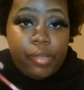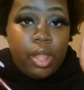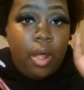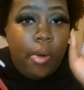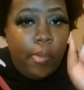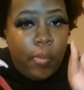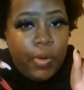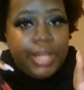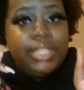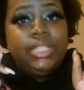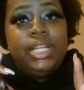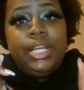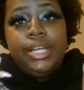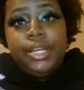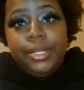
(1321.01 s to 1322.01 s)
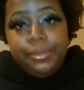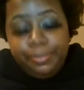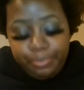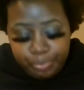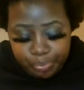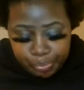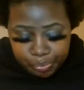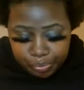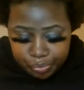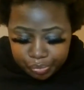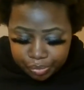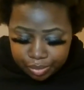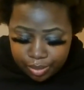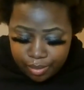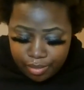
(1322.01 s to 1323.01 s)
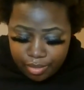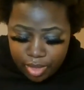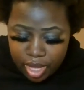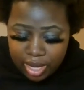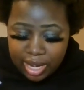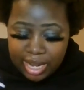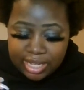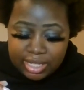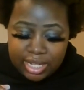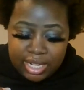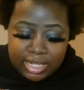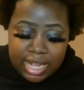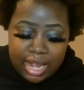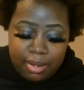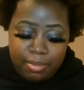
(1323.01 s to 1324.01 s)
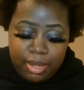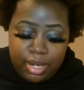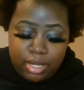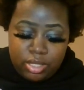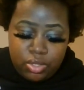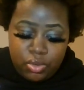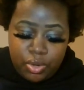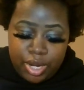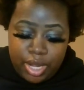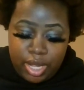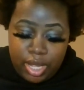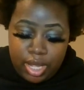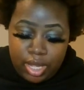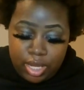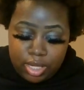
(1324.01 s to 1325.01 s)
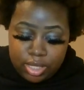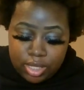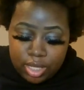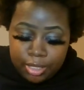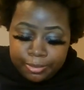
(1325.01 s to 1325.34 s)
one thing that sticks out to me in this story is